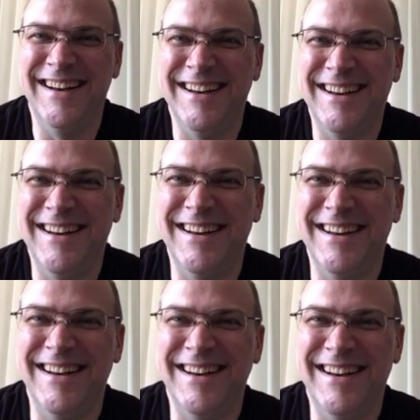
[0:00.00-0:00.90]

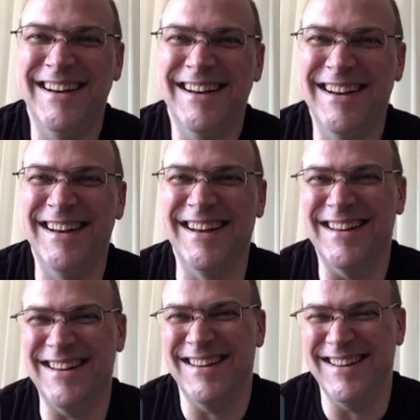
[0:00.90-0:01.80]

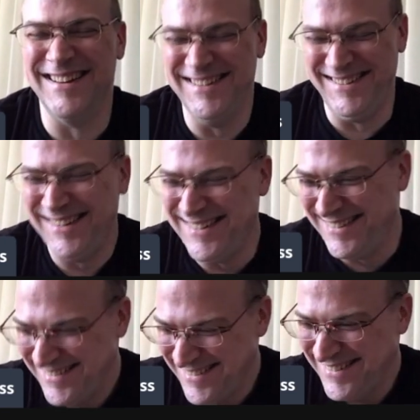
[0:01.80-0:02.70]

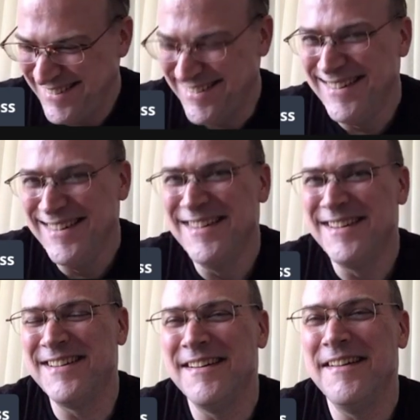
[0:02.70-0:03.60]

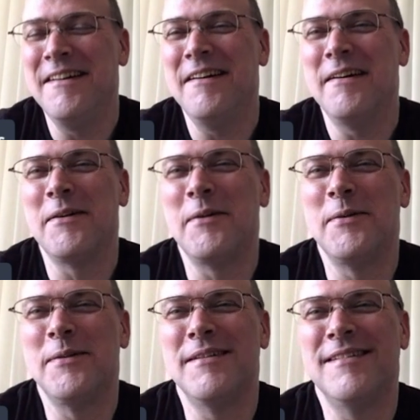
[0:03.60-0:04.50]

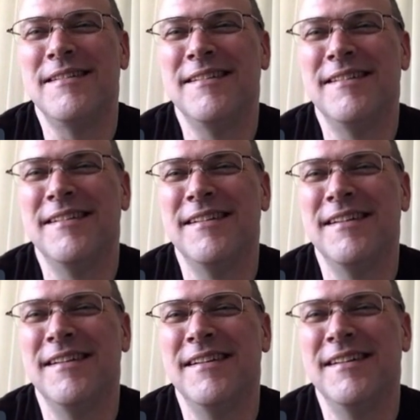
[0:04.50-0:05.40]

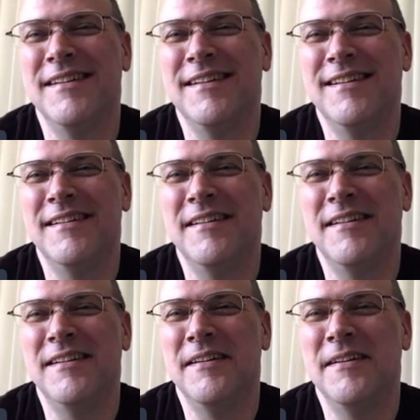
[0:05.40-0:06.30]

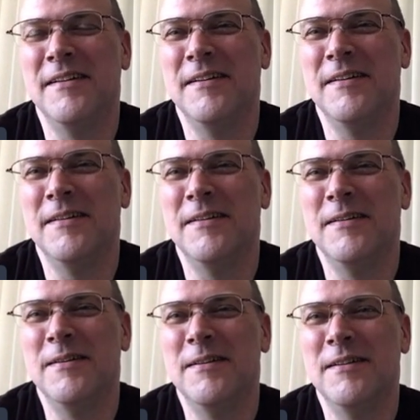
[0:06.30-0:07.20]

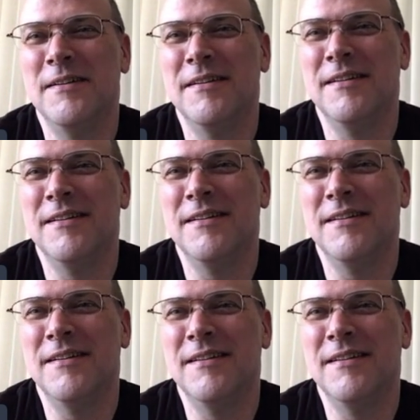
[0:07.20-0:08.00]
This person isn't speaking.